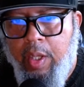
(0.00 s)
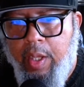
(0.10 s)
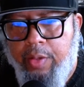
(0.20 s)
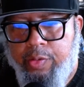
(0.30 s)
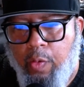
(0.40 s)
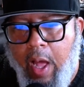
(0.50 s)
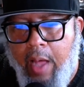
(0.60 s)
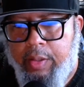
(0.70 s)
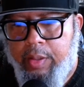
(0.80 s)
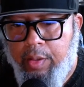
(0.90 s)
and so
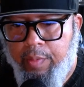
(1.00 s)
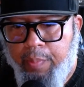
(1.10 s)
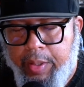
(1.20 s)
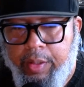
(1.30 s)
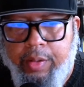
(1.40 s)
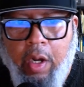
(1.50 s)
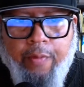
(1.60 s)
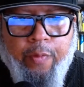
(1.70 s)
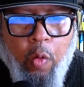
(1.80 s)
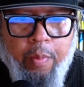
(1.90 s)
I'll put it in there,
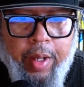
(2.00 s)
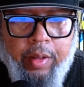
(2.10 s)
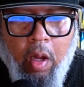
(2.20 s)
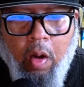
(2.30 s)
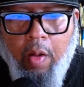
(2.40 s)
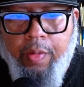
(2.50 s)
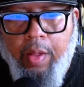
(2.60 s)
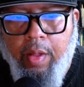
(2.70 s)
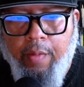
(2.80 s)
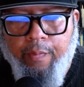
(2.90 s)
format all
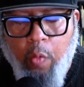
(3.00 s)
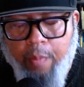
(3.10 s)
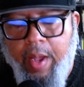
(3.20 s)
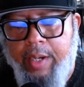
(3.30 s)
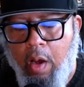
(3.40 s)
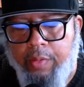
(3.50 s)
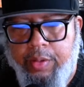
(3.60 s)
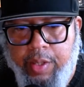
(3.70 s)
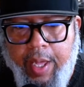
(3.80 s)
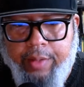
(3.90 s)

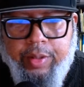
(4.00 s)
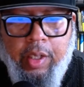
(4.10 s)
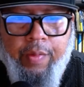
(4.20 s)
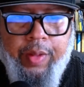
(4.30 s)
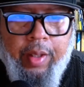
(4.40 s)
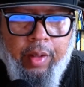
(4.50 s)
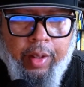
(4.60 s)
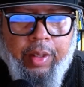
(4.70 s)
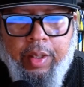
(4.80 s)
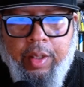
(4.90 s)
the text, get everything
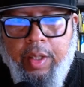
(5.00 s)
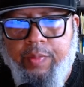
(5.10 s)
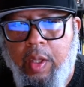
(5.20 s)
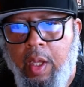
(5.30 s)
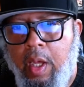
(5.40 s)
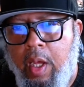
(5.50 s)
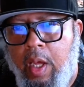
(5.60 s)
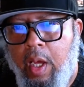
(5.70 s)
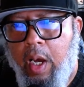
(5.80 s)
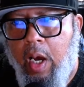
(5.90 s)
looking good,
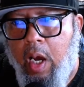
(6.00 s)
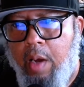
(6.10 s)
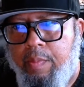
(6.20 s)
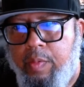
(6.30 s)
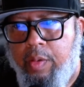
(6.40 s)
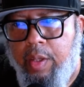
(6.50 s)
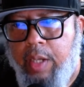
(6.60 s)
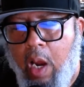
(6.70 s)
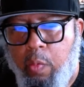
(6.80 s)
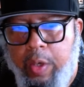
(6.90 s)
and
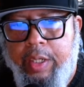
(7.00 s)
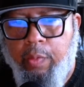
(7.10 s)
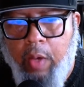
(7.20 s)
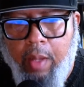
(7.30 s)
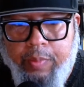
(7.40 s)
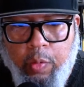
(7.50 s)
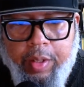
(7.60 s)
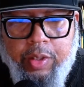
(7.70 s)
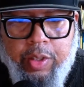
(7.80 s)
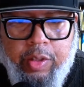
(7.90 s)
I'll read it while I'm
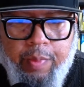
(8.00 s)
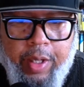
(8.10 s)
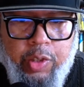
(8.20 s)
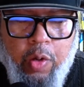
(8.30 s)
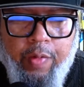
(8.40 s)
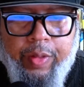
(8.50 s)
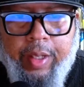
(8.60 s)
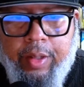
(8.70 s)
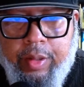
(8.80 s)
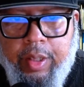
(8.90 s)
doing it just to make sure
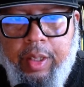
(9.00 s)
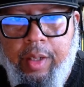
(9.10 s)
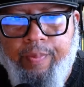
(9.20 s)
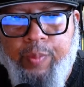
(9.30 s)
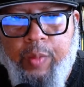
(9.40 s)
everything is good.